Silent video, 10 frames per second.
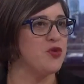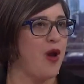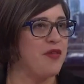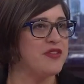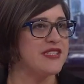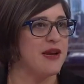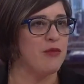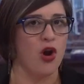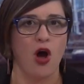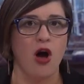throughout the
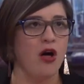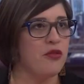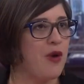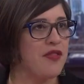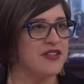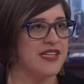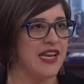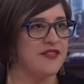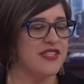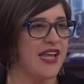summer, all throughout the city
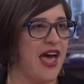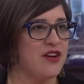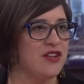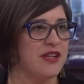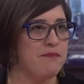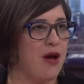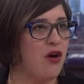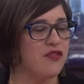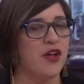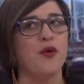of Seattle and
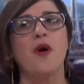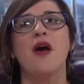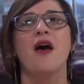Bellevue.